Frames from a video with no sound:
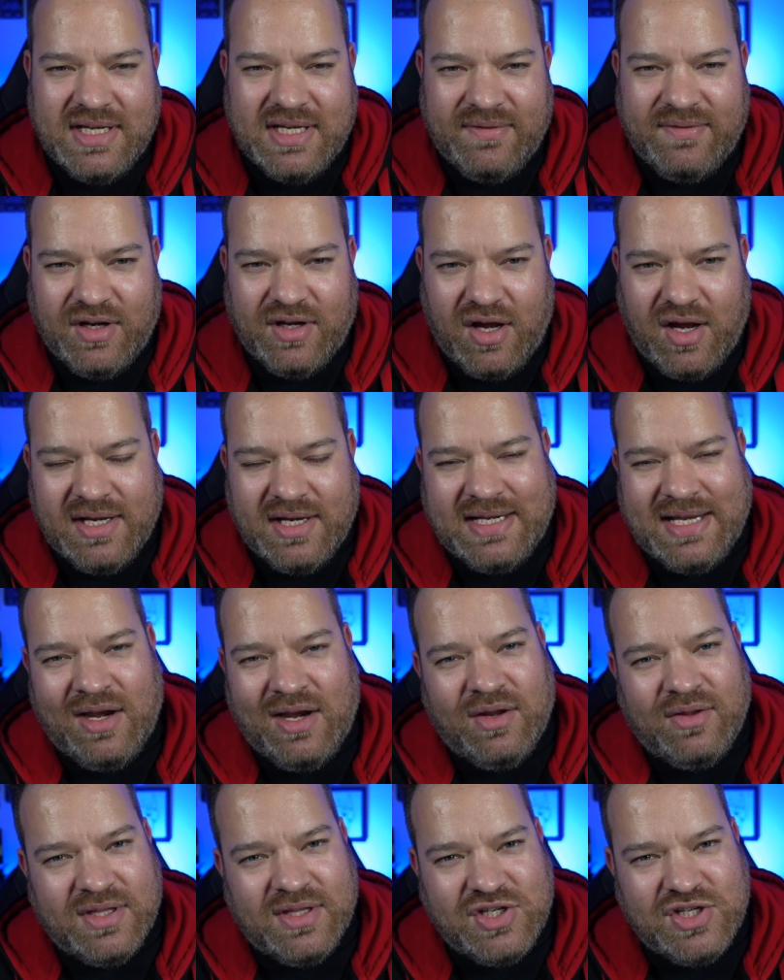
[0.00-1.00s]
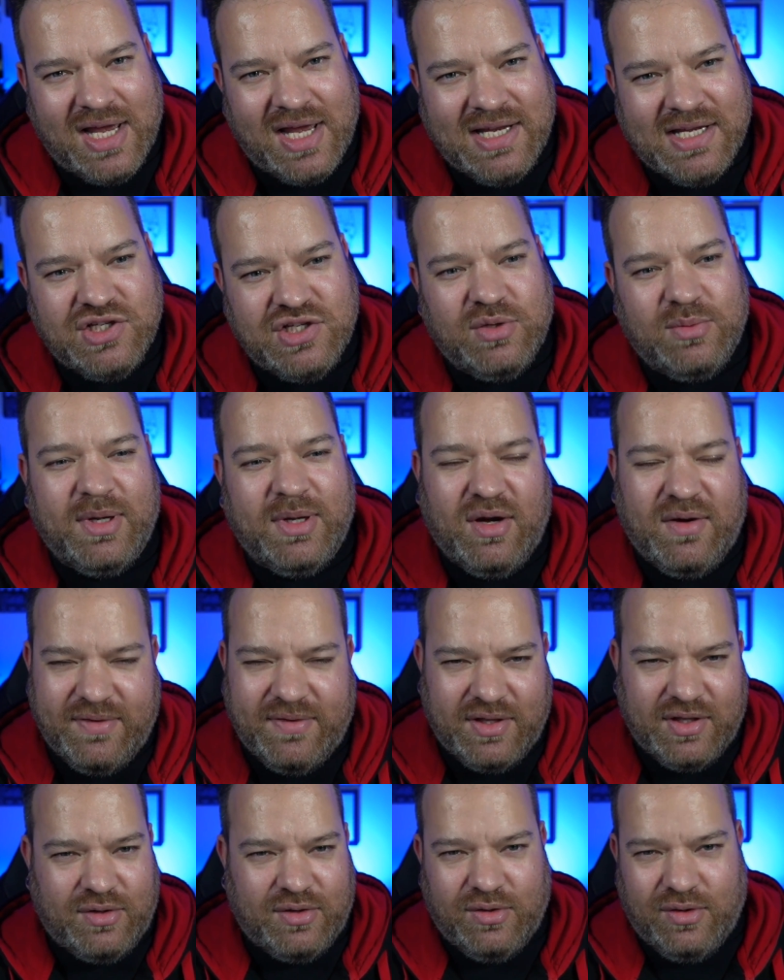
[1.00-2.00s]
If you go and download the checklist, you'll be
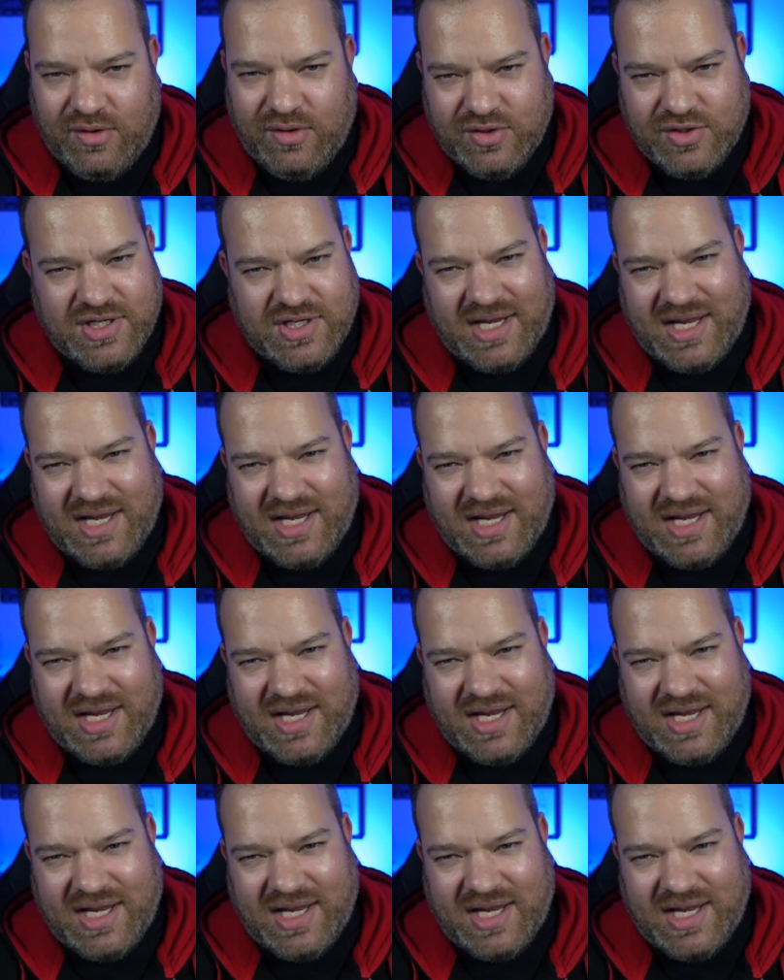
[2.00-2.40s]
offered the course.